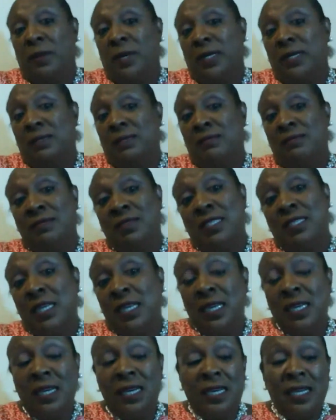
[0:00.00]
And
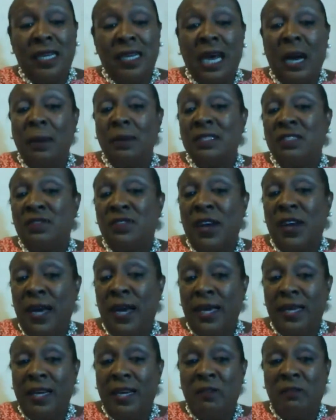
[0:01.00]
now it's fine.